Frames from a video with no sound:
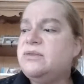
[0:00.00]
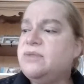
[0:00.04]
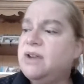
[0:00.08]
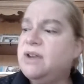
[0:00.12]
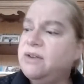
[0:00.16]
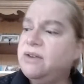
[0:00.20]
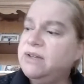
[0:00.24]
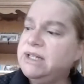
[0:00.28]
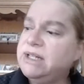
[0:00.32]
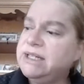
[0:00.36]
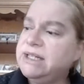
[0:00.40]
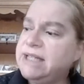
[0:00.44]

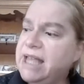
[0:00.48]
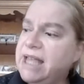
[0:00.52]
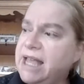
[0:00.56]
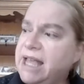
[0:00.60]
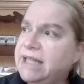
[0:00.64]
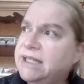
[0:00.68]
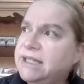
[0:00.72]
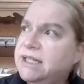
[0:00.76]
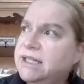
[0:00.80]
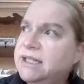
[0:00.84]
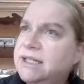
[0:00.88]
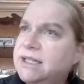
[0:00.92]
very
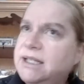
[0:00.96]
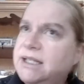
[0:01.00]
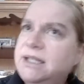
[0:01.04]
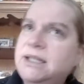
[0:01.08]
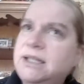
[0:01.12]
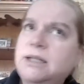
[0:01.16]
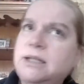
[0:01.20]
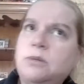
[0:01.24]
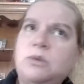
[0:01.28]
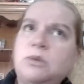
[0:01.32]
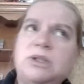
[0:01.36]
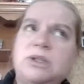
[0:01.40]
sad to see
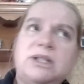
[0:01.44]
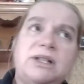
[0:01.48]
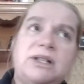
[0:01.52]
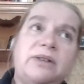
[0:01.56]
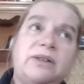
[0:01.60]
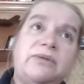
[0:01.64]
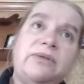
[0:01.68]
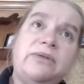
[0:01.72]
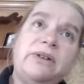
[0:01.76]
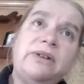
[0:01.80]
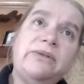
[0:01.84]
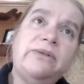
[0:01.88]
someone
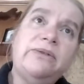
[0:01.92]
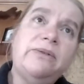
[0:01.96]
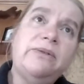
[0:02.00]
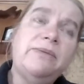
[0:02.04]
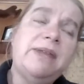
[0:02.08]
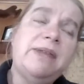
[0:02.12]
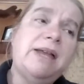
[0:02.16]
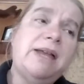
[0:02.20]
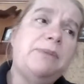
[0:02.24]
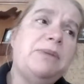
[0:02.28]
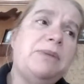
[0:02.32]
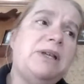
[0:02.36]
suffering
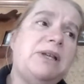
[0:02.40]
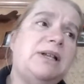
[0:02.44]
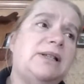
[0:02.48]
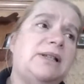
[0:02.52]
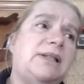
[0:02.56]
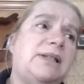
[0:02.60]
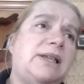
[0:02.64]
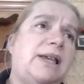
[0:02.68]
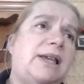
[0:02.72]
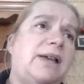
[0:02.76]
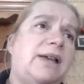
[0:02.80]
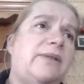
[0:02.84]
from that
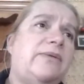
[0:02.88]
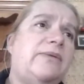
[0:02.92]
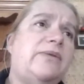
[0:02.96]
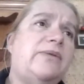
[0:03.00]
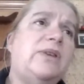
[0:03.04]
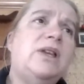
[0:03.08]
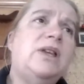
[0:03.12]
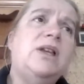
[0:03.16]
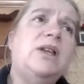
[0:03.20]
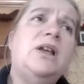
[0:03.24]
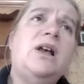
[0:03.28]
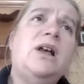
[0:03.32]
because they have
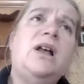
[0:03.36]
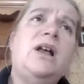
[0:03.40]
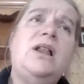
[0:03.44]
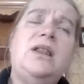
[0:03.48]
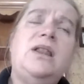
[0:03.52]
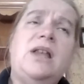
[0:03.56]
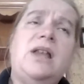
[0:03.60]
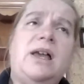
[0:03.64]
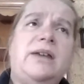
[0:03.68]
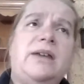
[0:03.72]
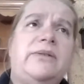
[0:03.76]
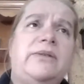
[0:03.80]
a
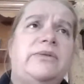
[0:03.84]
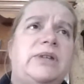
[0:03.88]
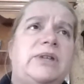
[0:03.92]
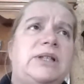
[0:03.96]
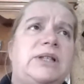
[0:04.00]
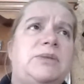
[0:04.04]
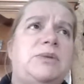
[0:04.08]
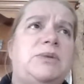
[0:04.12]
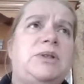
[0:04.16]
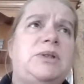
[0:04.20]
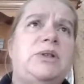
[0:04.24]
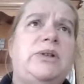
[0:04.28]
lot of
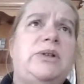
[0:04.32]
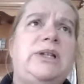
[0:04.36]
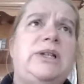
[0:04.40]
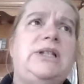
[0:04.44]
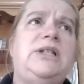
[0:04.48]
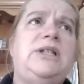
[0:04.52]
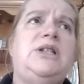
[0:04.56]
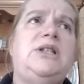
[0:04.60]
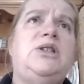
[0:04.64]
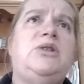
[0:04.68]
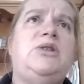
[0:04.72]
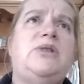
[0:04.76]
respiratory
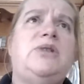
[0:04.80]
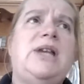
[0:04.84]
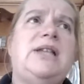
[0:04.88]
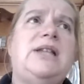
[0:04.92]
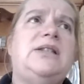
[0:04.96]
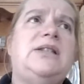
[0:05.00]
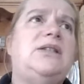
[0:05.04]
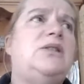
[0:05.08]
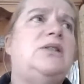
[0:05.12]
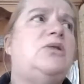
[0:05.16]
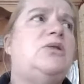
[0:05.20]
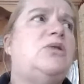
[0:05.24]

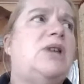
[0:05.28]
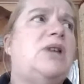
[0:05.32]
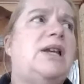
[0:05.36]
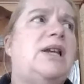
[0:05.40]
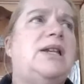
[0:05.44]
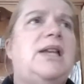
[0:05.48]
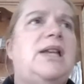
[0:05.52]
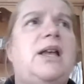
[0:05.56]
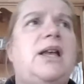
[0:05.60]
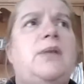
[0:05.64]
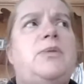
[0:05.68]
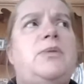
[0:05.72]
distress. You try
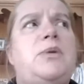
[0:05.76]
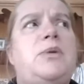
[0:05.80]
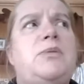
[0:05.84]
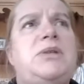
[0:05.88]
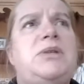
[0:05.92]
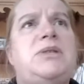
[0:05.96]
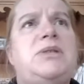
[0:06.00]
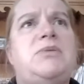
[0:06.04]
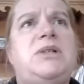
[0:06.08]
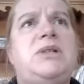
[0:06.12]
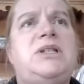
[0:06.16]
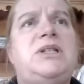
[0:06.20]
to help them
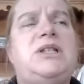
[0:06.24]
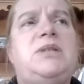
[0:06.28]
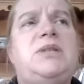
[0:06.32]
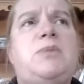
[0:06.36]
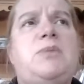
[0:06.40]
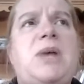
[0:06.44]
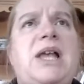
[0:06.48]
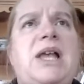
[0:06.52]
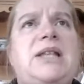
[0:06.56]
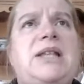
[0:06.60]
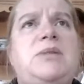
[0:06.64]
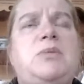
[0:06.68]
as much as
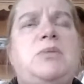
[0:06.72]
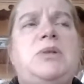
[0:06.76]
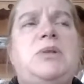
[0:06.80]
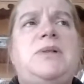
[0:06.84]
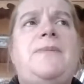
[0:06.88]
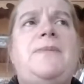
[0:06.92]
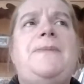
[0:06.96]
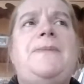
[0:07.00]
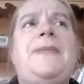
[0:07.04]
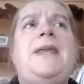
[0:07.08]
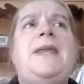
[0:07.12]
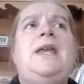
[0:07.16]

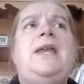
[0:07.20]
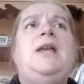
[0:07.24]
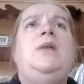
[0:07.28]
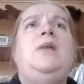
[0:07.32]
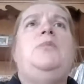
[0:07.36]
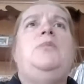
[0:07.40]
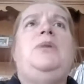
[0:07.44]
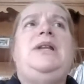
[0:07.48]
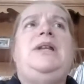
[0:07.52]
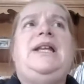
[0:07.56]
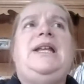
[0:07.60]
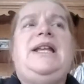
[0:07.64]
possible,
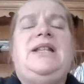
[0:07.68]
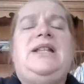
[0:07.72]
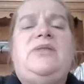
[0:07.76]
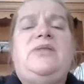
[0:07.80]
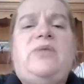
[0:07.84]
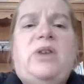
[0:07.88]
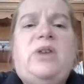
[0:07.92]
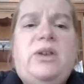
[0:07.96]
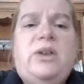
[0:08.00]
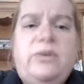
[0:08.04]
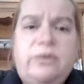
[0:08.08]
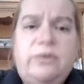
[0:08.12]
but it gets
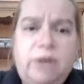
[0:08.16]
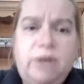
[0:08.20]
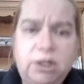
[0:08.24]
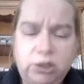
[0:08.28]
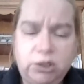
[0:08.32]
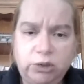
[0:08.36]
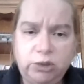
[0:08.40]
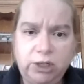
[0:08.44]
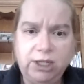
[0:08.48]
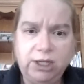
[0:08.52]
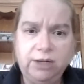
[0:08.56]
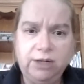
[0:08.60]
very
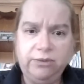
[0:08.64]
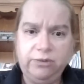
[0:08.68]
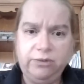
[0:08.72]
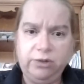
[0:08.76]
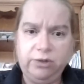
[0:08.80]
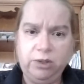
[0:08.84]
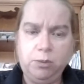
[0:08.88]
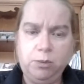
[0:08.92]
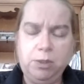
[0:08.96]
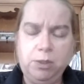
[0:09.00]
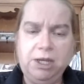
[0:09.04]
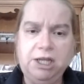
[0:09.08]
frustrating
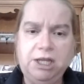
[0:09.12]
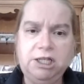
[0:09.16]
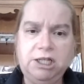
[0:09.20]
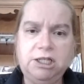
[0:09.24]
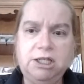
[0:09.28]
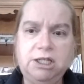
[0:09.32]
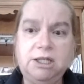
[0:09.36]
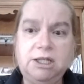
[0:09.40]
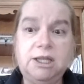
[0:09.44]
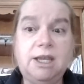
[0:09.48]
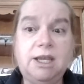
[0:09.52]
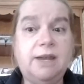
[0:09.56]
for the
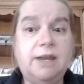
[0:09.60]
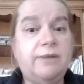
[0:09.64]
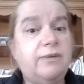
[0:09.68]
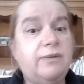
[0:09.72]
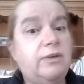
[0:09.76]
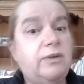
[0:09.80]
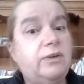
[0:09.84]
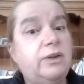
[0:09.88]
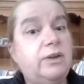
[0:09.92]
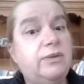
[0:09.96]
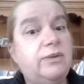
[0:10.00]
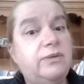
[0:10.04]
patient. They are
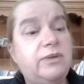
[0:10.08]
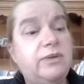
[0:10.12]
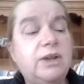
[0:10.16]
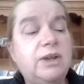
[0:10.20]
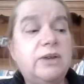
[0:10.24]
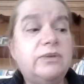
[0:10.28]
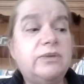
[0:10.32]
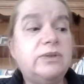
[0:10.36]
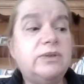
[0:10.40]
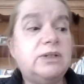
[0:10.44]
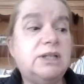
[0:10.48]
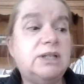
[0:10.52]
very
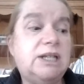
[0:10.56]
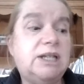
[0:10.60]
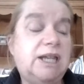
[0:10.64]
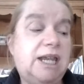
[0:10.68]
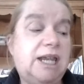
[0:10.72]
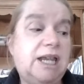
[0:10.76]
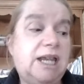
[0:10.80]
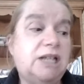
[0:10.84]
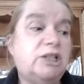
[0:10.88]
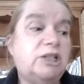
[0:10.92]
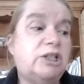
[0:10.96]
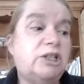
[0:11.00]
fearful and
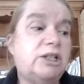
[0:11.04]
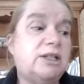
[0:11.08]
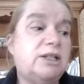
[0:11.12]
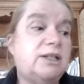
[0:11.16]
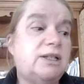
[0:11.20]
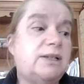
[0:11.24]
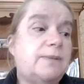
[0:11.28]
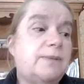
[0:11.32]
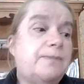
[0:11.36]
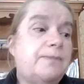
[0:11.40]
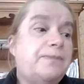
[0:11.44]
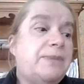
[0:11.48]

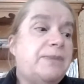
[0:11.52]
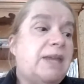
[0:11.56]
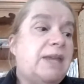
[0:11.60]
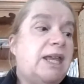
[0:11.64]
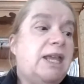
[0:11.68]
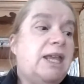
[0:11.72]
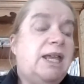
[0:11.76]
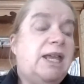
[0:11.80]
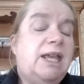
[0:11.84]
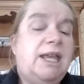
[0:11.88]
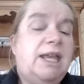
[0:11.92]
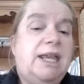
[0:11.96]
anxious,
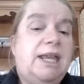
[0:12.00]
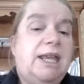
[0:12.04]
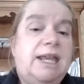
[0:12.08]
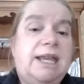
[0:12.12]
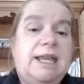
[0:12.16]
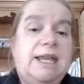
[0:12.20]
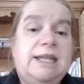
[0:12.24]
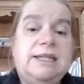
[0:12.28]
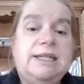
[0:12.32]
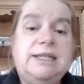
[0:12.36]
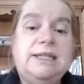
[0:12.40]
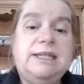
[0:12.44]

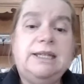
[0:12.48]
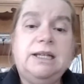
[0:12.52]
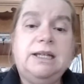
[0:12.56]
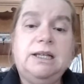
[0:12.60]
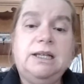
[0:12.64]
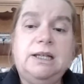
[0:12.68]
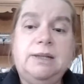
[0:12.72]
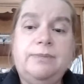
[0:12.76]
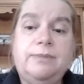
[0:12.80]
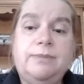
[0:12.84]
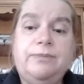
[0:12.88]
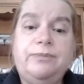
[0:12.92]
and
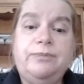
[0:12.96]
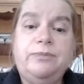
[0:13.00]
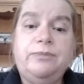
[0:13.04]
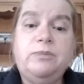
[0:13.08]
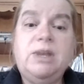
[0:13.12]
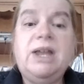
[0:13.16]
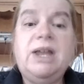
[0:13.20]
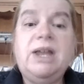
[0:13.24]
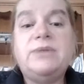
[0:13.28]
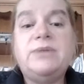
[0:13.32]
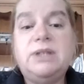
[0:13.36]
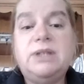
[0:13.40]

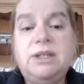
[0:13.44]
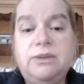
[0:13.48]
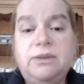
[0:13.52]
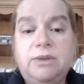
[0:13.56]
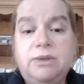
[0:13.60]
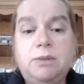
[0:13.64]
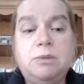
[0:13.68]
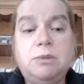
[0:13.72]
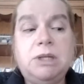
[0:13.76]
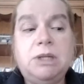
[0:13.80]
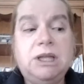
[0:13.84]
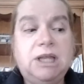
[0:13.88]
we have to give
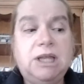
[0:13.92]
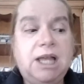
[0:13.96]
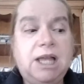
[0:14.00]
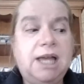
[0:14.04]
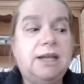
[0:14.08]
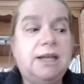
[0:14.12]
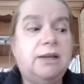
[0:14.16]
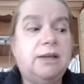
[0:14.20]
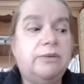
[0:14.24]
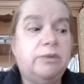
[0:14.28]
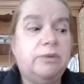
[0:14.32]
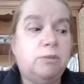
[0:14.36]
them a
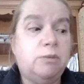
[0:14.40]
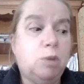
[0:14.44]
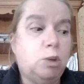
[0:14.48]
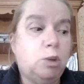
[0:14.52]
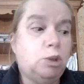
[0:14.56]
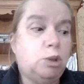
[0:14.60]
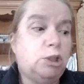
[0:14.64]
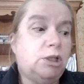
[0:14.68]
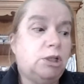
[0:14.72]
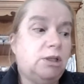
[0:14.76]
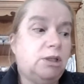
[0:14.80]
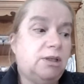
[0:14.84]
lot of
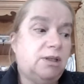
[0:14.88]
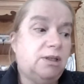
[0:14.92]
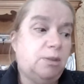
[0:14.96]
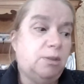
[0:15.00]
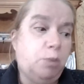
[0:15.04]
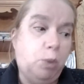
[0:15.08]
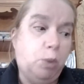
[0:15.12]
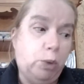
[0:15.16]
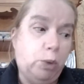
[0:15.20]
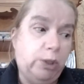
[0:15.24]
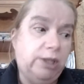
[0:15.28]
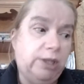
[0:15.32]
emotional
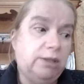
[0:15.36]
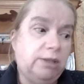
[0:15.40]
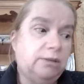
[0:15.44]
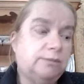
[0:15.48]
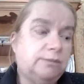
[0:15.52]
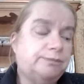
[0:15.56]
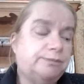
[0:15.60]
support.